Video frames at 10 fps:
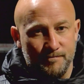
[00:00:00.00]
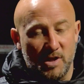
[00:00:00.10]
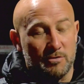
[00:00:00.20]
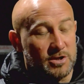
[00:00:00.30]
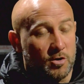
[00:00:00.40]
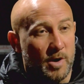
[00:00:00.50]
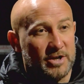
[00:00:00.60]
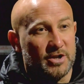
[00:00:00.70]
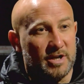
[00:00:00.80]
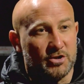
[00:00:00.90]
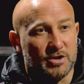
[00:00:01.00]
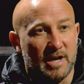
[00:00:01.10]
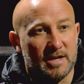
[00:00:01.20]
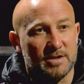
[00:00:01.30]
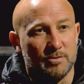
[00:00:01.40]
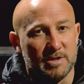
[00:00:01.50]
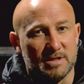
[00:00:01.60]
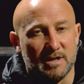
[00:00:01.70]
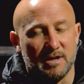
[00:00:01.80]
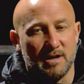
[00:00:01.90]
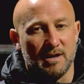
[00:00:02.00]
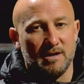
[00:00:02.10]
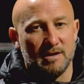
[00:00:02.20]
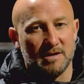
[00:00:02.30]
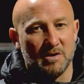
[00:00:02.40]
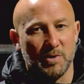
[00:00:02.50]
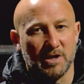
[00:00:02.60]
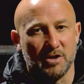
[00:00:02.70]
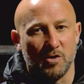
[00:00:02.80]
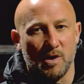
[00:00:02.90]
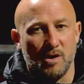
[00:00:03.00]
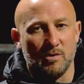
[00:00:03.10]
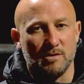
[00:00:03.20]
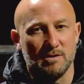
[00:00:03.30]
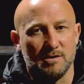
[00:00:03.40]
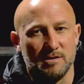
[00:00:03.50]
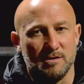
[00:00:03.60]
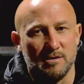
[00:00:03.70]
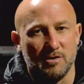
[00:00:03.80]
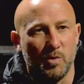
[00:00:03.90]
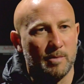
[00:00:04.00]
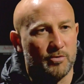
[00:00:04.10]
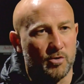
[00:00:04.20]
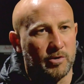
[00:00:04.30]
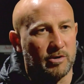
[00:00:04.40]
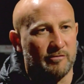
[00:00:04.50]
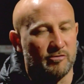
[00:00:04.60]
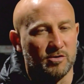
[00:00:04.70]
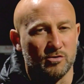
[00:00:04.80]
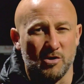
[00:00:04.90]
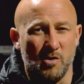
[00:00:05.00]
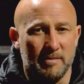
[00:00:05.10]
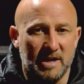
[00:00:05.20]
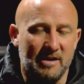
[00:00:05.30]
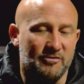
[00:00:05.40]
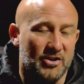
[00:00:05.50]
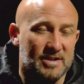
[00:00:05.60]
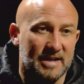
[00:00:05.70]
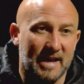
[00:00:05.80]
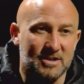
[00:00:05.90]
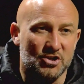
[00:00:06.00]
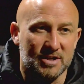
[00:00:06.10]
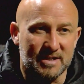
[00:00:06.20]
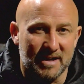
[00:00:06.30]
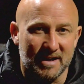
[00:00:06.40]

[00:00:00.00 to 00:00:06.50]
Well, that was the question I just asked them: is are we going to go out on a whimper? Are we going to have a real good go? I mean, everything's against you, isn't it?